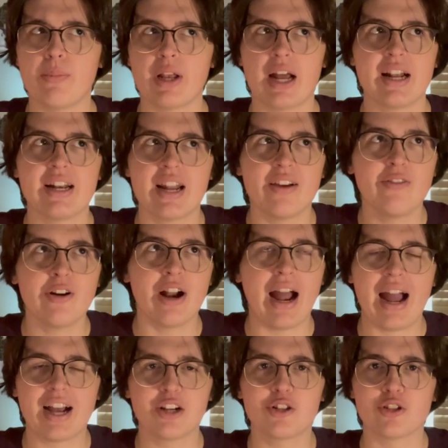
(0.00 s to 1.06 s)
but I never
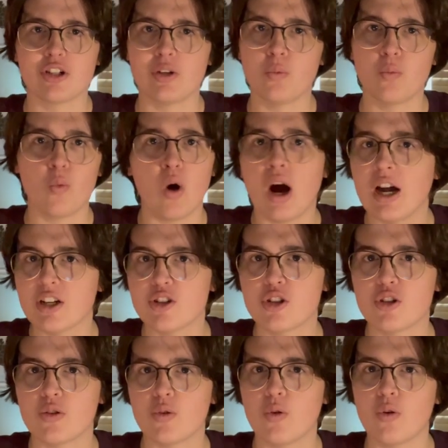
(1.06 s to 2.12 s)
actually
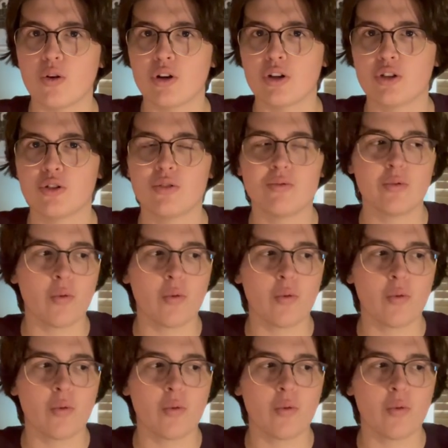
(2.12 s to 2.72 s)
watched or